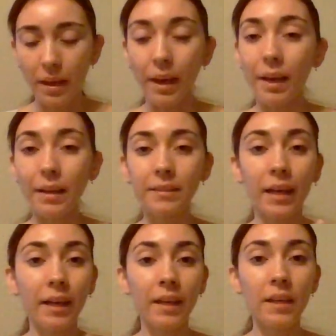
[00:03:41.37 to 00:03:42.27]
and
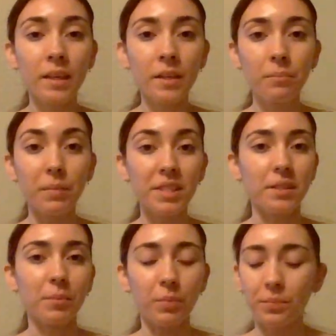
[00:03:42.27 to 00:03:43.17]
I mixed
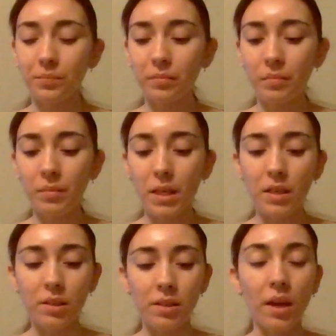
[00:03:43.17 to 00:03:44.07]
them up
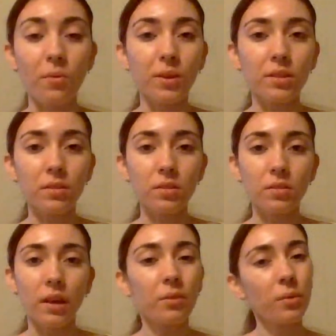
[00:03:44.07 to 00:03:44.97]
because I don't want
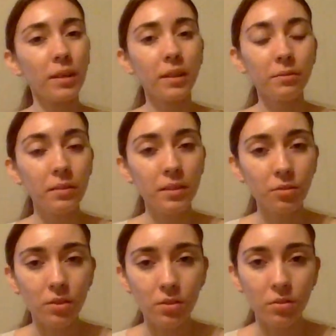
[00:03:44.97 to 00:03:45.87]
to give it to
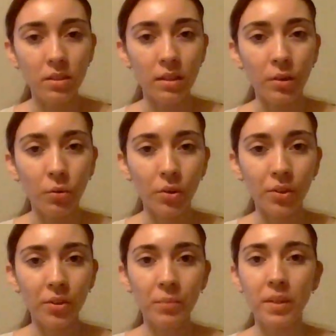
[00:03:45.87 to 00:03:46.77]
the students in
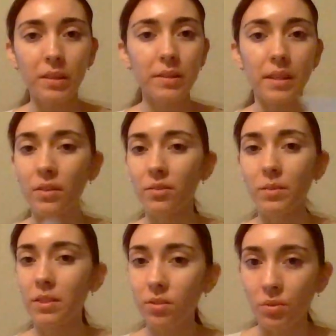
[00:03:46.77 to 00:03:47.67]
order because that would
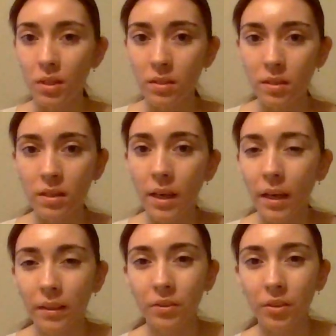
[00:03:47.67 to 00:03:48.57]
be too easy
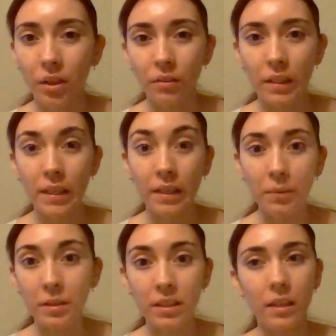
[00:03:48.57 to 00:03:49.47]
and they're not really gonna
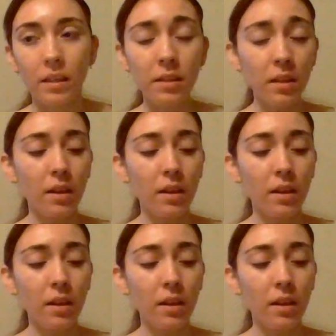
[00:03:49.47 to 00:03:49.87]
be thinking.